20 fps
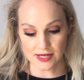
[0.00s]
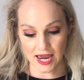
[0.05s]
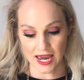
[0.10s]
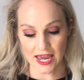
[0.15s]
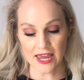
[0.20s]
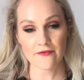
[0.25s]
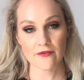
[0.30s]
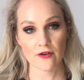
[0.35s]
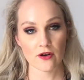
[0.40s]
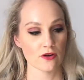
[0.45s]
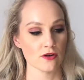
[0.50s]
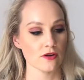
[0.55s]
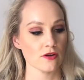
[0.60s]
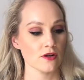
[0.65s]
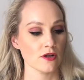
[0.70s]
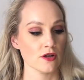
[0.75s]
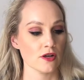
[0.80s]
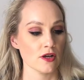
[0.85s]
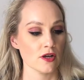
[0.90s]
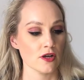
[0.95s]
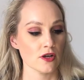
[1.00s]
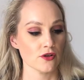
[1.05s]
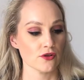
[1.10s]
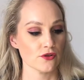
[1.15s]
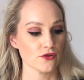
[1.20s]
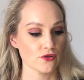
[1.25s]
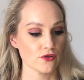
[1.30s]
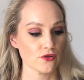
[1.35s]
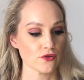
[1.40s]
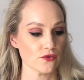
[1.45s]
Avon
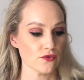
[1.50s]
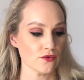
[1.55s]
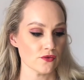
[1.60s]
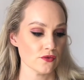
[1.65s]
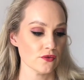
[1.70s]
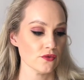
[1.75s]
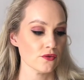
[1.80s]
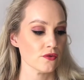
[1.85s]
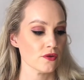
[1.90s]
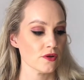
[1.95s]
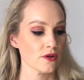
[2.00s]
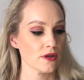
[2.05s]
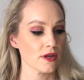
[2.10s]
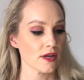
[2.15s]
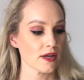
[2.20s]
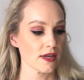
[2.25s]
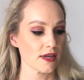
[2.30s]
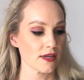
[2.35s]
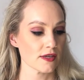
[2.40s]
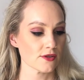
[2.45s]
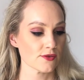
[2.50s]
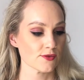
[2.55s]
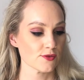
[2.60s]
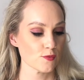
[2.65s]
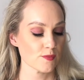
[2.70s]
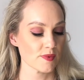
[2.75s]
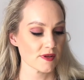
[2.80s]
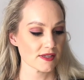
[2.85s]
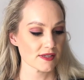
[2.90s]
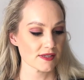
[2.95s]
True
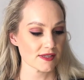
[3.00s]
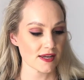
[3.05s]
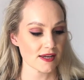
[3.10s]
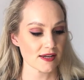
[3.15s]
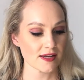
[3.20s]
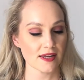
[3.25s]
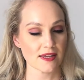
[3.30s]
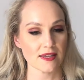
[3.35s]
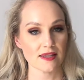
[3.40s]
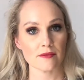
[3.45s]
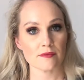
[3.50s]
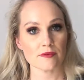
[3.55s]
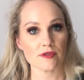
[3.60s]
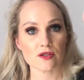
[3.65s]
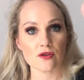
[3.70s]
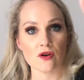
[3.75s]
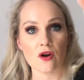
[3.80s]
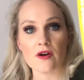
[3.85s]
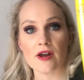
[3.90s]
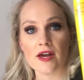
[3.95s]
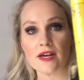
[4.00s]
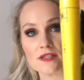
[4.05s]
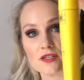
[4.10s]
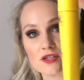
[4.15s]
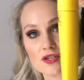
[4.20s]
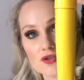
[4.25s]
Super Extend Lengthening Mascara has a